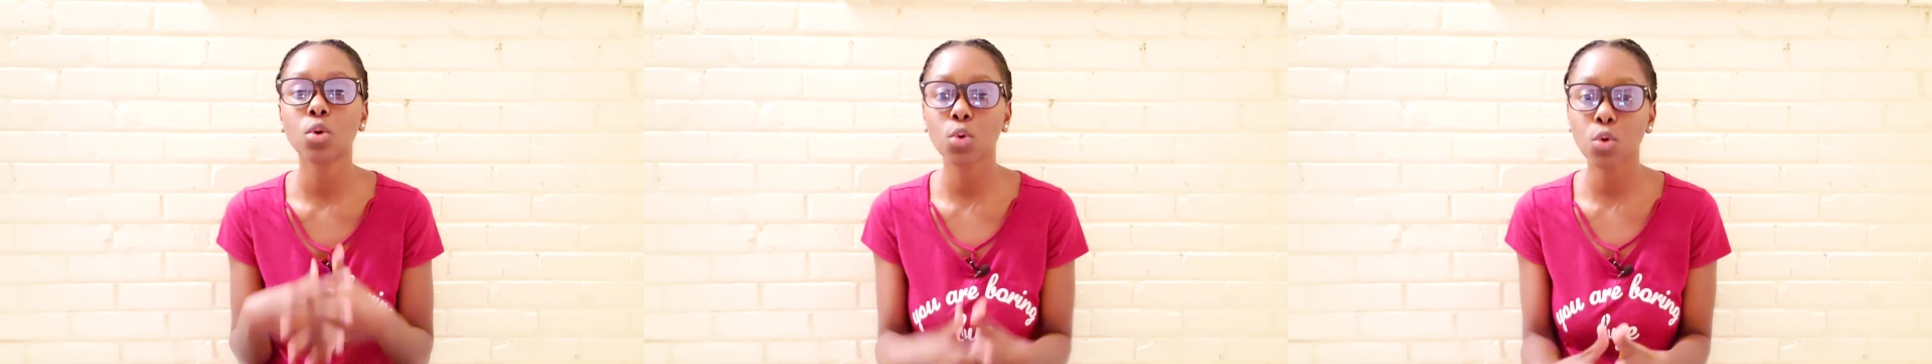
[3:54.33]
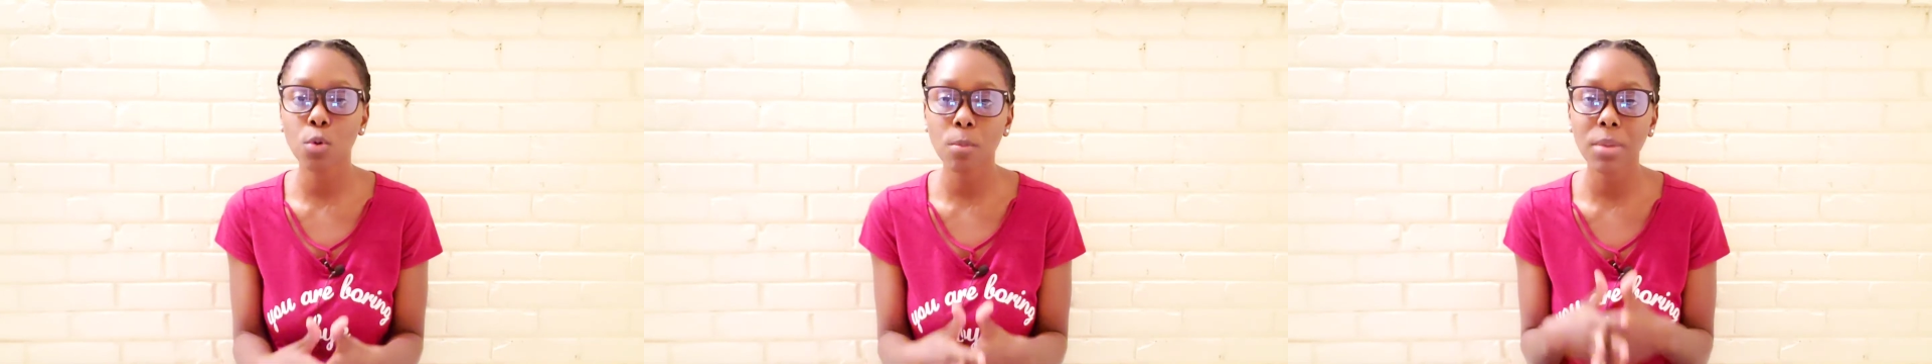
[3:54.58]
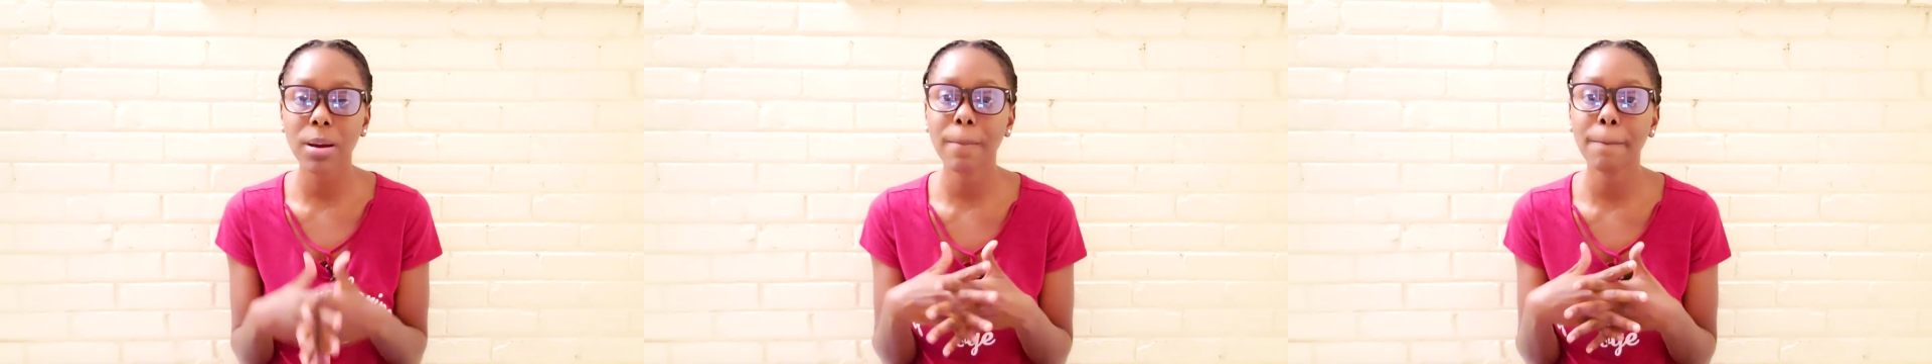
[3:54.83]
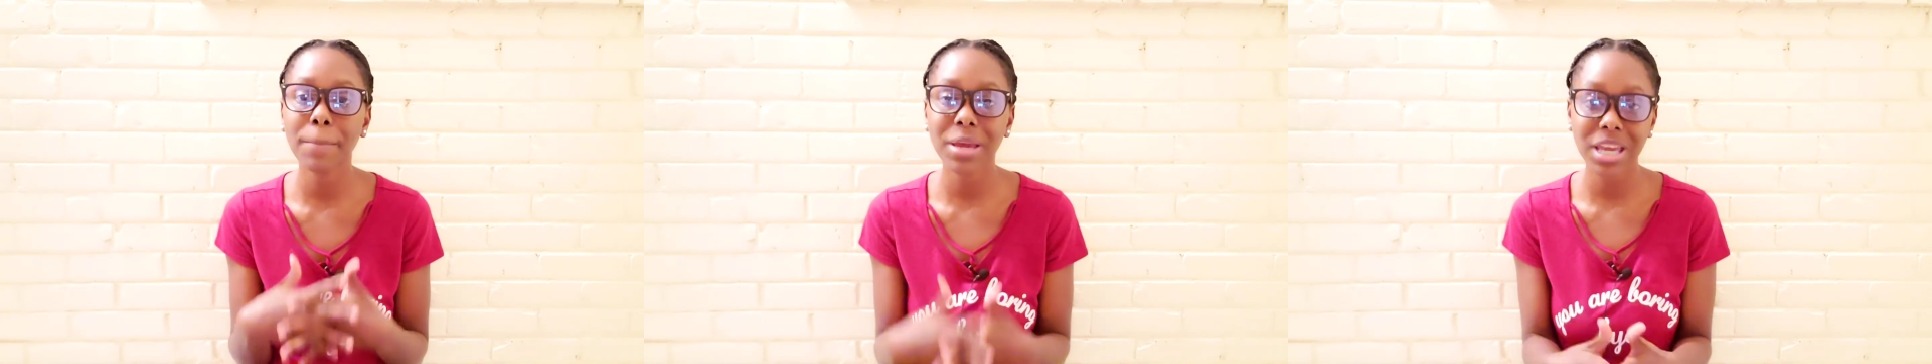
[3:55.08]
home
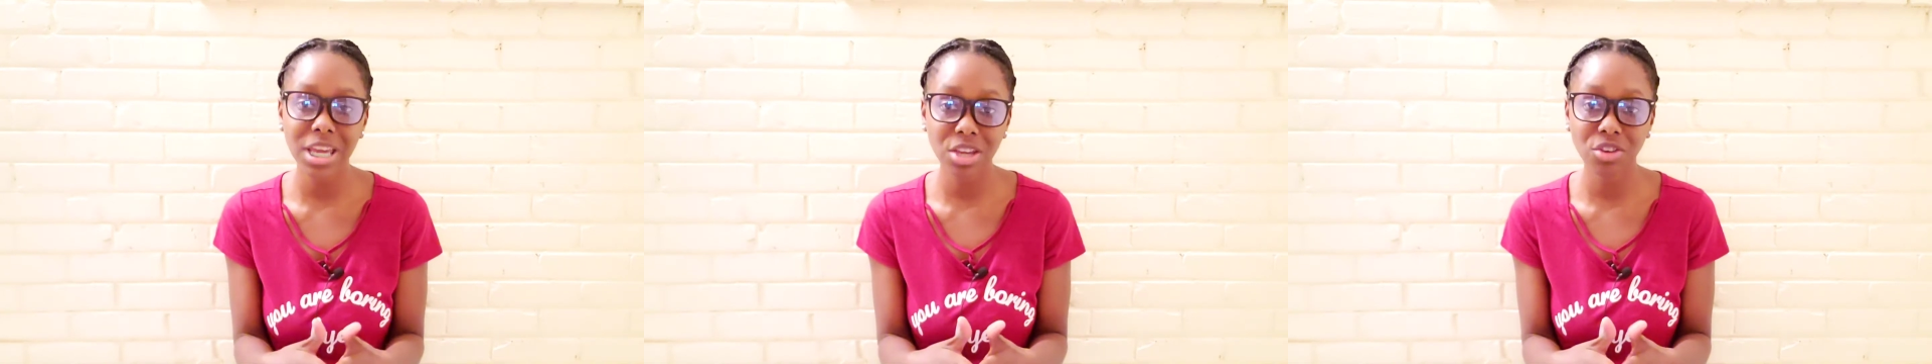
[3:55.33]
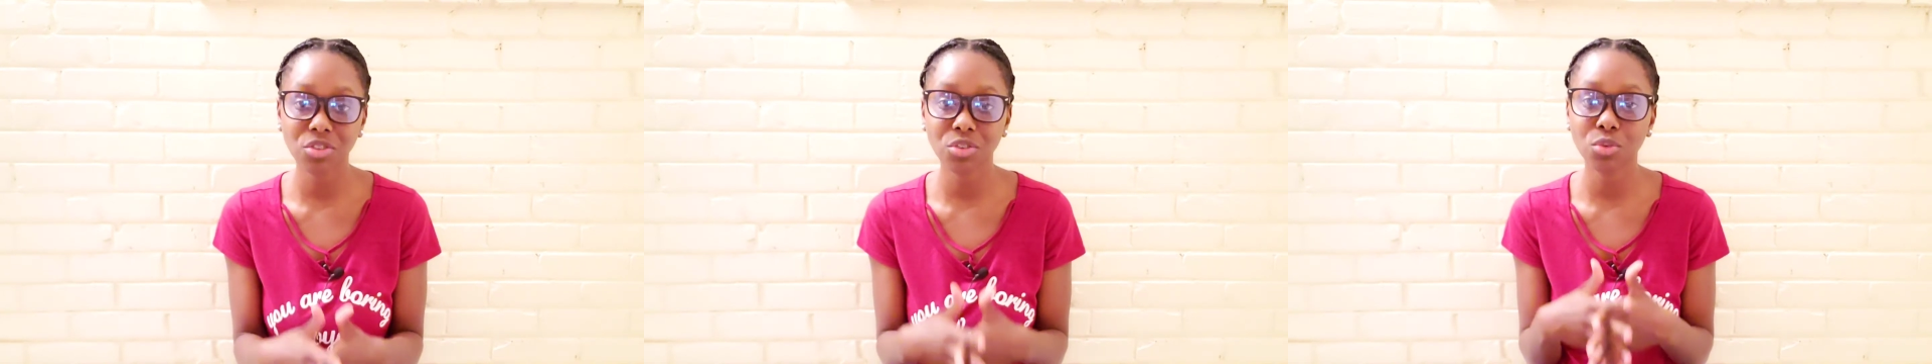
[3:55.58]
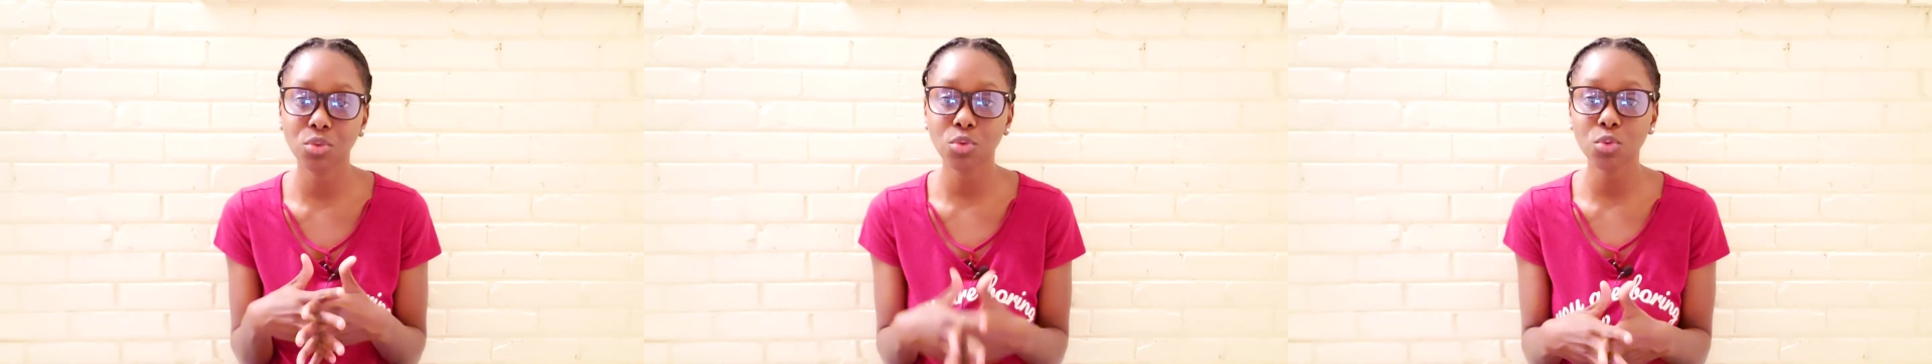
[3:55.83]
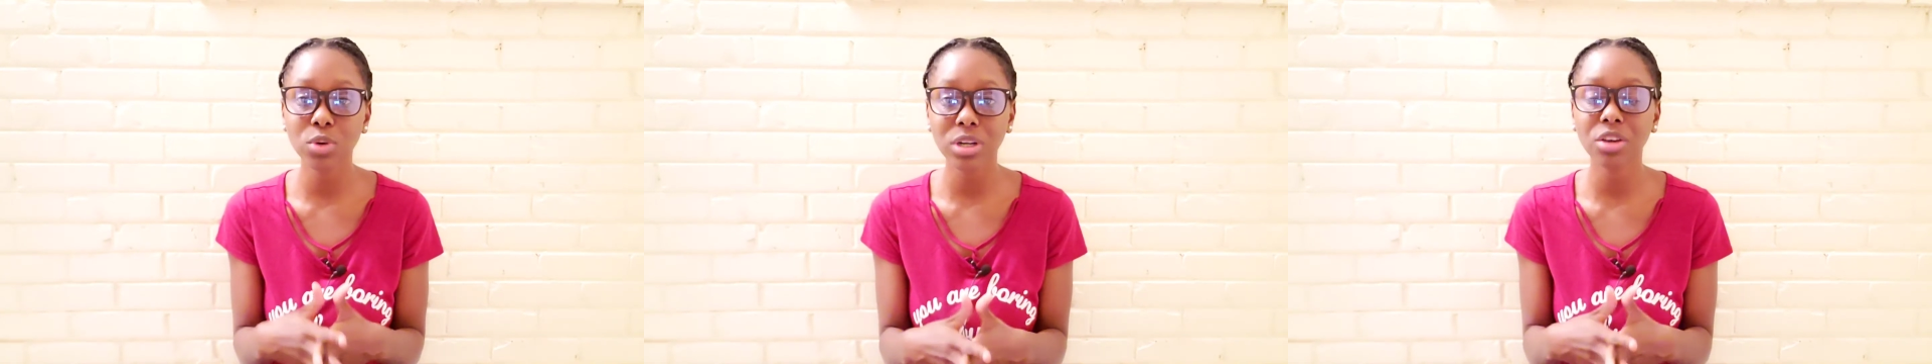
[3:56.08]
page. You do want